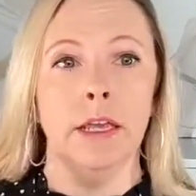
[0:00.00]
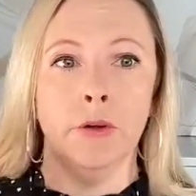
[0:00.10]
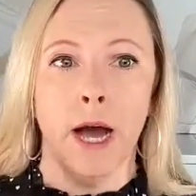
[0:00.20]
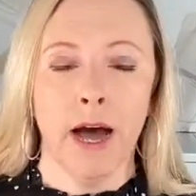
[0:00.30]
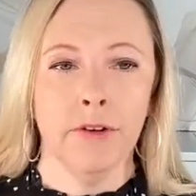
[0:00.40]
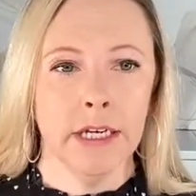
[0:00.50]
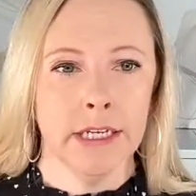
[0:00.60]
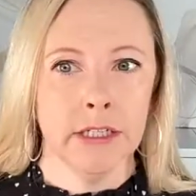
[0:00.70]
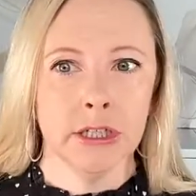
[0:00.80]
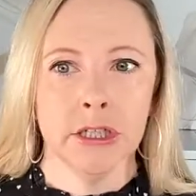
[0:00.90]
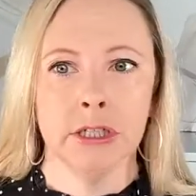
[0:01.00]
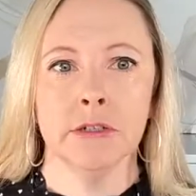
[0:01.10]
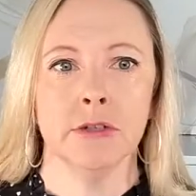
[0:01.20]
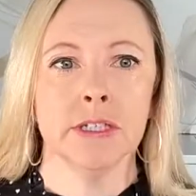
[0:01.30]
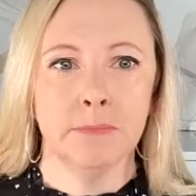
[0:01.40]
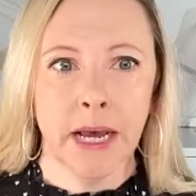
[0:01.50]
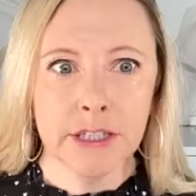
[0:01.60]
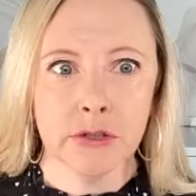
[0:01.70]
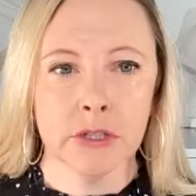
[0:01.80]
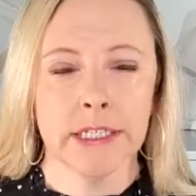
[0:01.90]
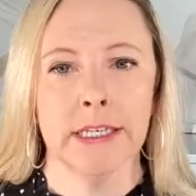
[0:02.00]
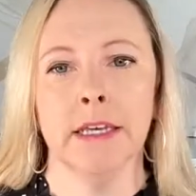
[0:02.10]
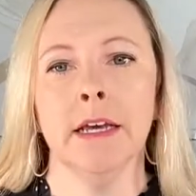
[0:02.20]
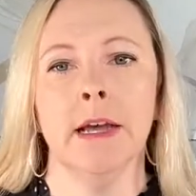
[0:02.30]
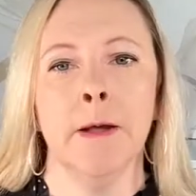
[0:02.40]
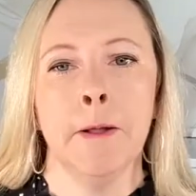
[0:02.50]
You have a niche, your specialty,